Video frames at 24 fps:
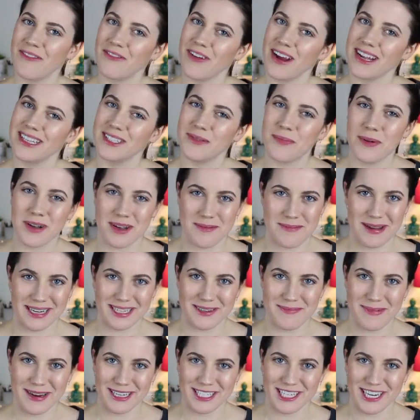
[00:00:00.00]
Hey friends, welcome
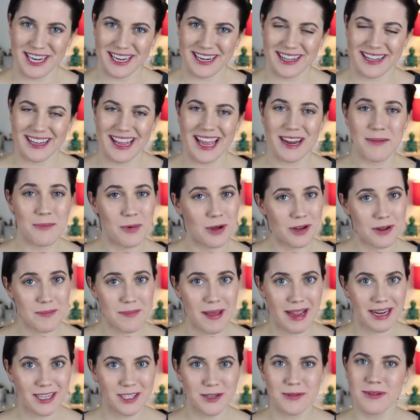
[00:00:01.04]
back to my channel and
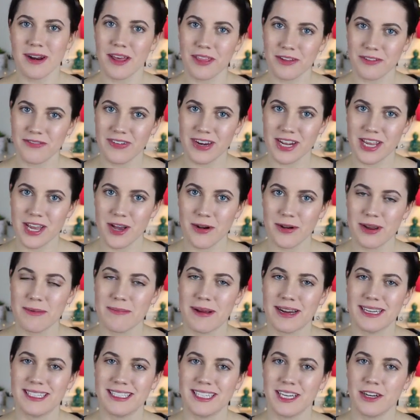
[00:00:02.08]
welcome back to another video
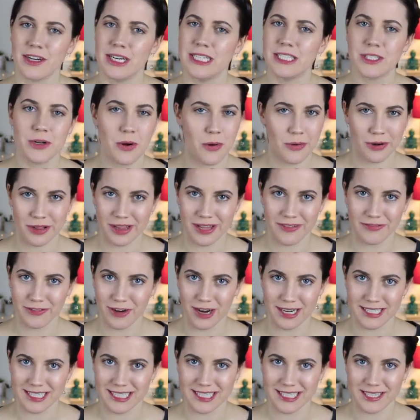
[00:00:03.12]
in my series Quarter Life
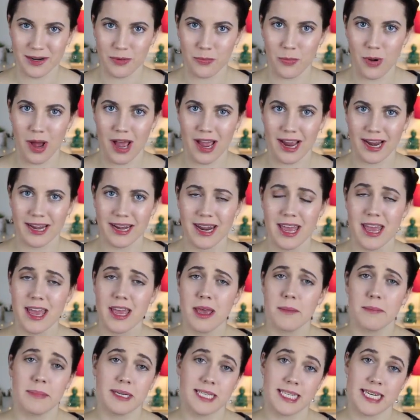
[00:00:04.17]
Crisis and Wine.
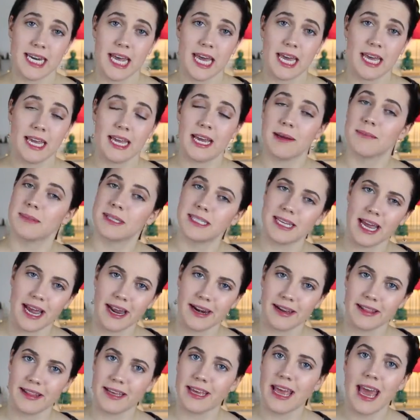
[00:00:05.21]
But today I'm
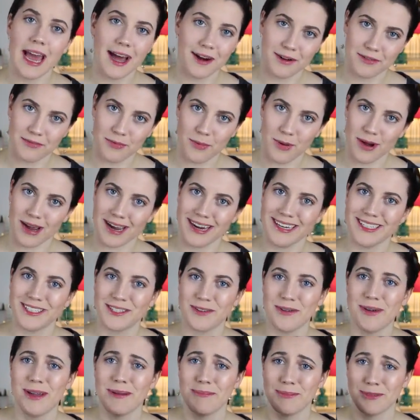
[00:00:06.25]
sadly out of wine,
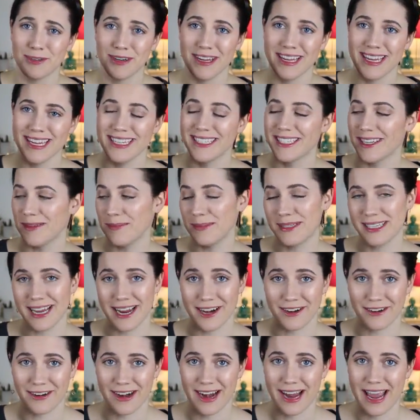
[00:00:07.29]
so I'm drinking some
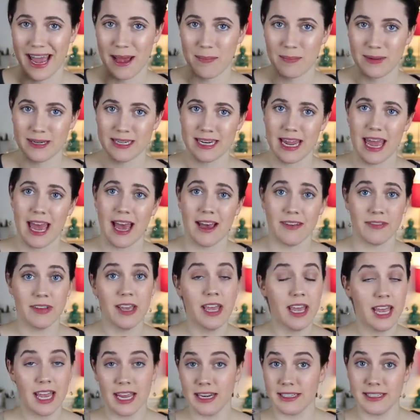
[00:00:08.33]
cider I happen to have,
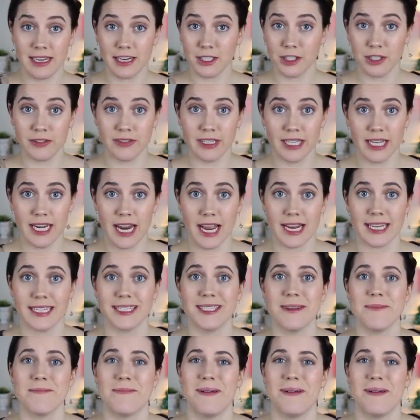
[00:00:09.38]
and it's actually really nice.